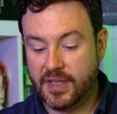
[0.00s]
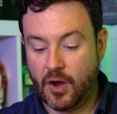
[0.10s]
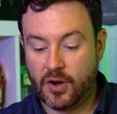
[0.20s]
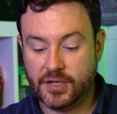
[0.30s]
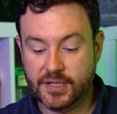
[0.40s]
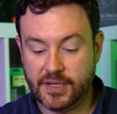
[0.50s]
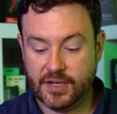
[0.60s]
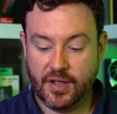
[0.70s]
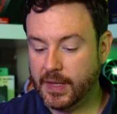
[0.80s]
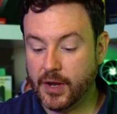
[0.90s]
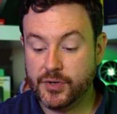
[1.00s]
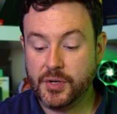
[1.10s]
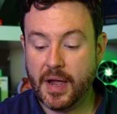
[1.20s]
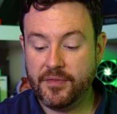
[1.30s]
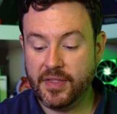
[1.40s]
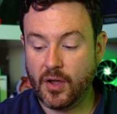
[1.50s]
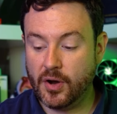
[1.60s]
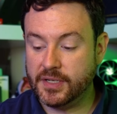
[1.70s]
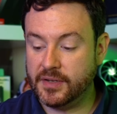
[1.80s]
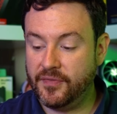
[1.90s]
the Arctic. Here you have the
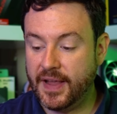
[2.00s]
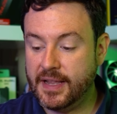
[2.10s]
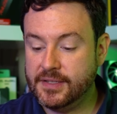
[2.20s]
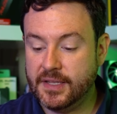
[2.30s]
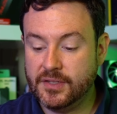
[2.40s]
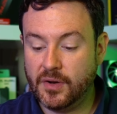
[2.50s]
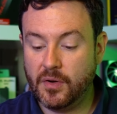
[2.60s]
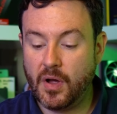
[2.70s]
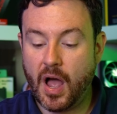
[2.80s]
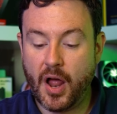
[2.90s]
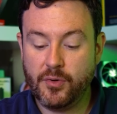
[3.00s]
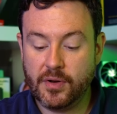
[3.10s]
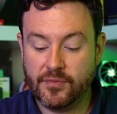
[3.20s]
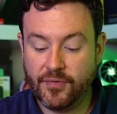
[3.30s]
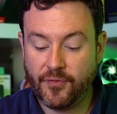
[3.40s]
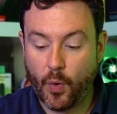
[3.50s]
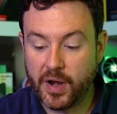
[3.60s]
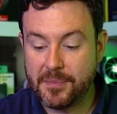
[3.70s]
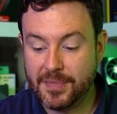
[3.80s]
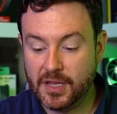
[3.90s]
Arctic fans. These are
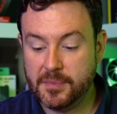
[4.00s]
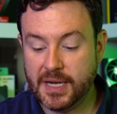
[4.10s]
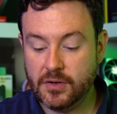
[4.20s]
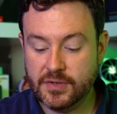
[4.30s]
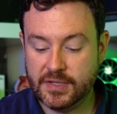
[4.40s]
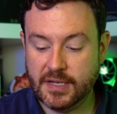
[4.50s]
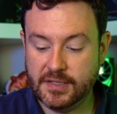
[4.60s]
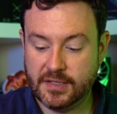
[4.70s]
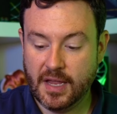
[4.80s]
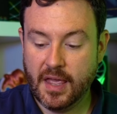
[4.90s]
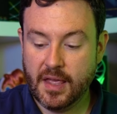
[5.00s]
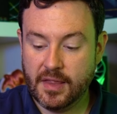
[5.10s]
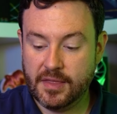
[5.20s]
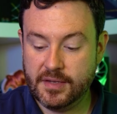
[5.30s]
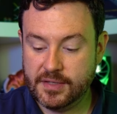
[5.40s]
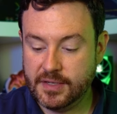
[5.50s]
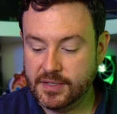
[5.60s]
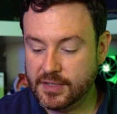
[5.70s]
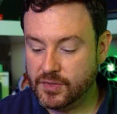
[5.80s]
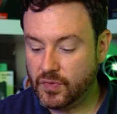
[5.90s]
140 millimeters. That's this
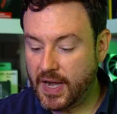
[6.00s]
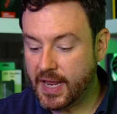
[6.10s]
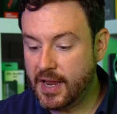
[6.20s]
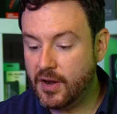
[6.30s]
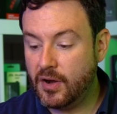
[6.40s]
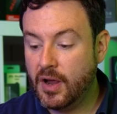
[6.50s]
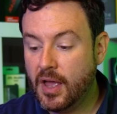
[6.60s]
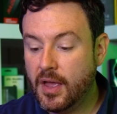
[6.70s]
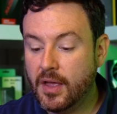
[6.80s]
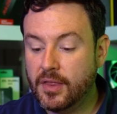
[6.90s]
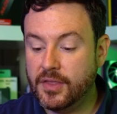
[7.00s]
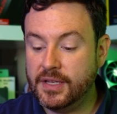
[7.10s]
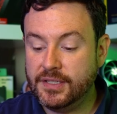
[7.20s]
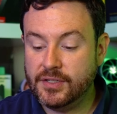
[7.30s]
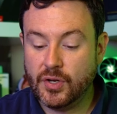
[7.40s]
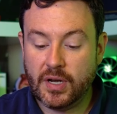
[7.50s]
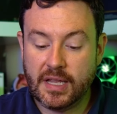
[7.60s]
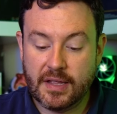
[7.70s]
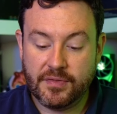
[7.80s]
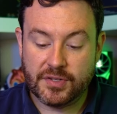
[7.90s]
distance right here. This is going to
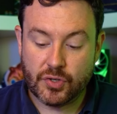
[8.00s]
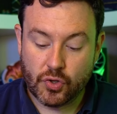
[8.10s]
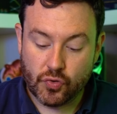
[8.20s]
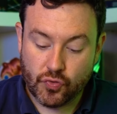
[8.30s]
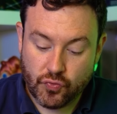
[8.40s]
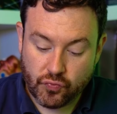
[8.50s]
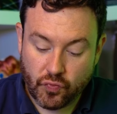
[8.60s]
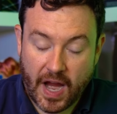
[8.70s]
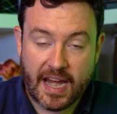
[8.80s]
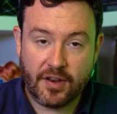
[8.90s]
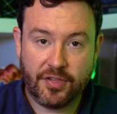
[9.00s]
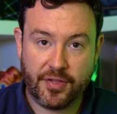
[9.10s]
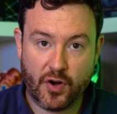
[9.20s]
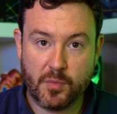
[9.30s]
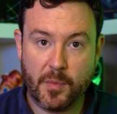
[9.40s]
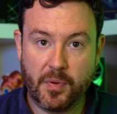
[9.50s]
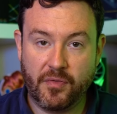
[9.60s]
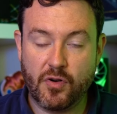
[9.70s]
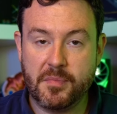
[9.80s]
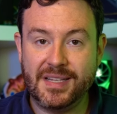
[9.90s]
give us great thermal
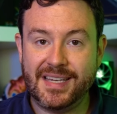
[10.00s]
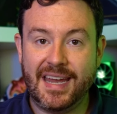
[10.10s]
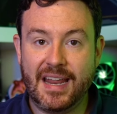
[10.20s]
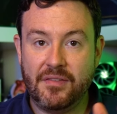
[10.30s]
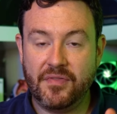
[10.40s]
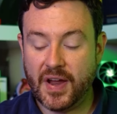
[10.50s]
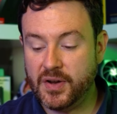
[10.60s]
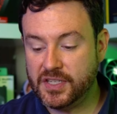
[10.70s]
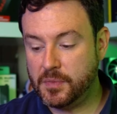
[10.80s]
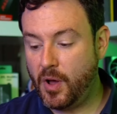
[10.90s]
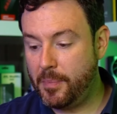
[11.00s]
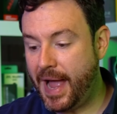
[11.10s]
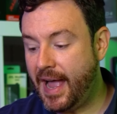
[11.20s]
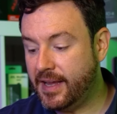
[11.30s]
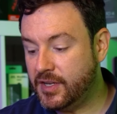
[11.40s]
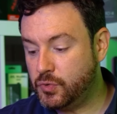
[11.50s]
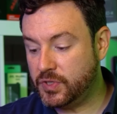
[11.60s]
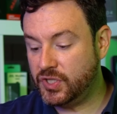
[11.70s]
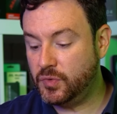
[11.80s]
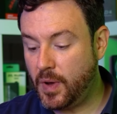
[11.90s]
performance in a very small package,
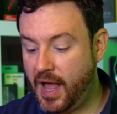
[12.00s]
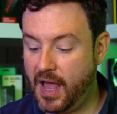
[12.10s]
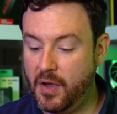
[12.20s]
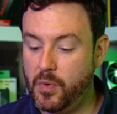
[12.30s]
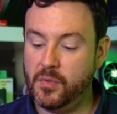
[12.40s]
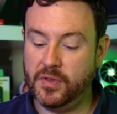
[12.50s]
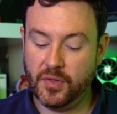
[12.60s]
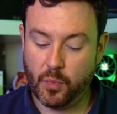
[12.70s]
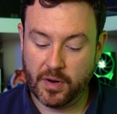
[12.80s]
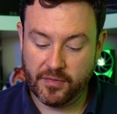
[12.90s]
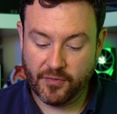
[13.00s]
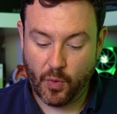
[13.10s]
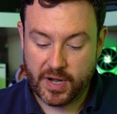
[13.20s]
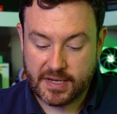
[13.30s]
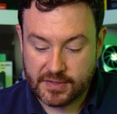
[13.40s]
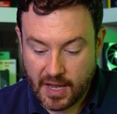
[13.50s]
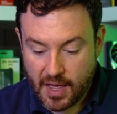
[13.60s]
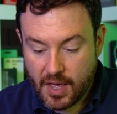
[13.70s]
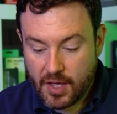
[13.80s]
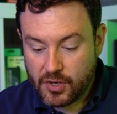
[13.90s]
which is why I went with the 140s.
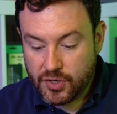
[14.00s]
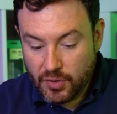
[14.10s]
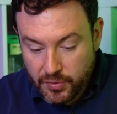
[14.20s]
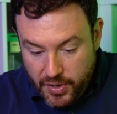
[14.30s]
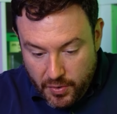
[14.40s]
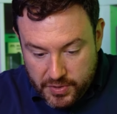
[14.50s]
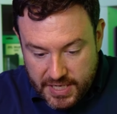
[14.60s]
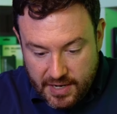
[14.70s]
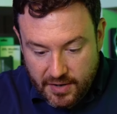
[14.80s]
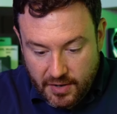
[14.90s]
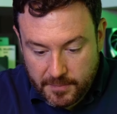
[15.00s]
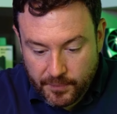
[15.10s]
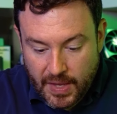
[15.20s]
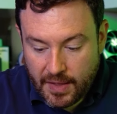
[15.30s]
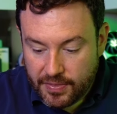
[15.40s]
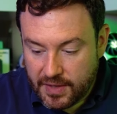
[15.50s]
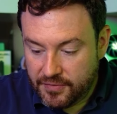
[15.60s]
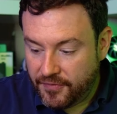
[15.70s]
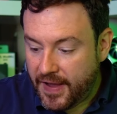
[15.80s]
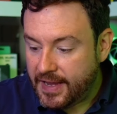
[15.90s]
You'll note here, the
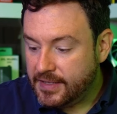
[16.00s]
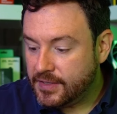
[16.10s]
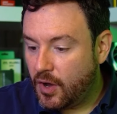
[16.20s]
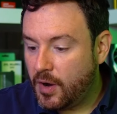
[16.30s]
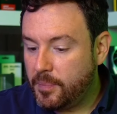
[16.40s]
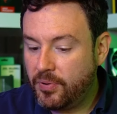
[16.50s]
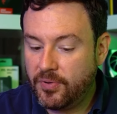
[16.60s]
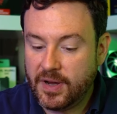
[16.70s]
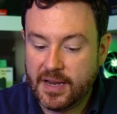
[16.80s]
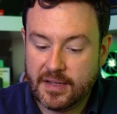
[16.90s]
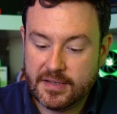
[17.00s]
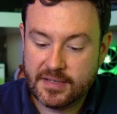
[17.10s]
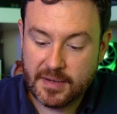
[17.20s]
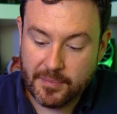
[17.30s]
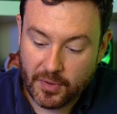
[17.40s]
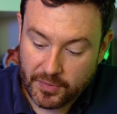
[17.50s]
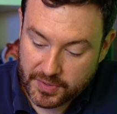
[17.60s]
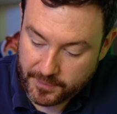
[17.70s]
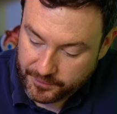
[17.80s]
fans are pre-assembled.